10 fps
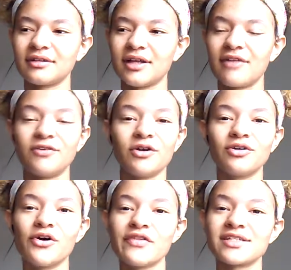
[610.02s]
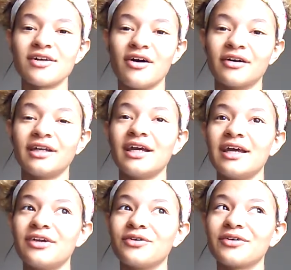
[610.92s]
if you don't know this song,
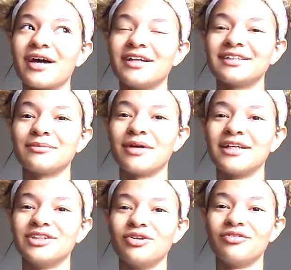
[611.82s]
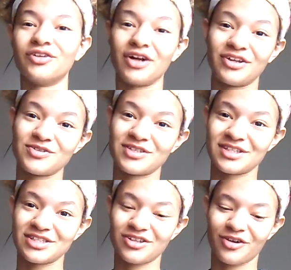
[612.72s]
it'll kind of surprise you if you're not used to
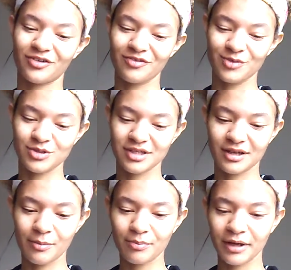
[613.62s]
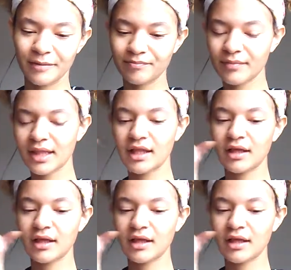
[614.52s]
this genre of music. But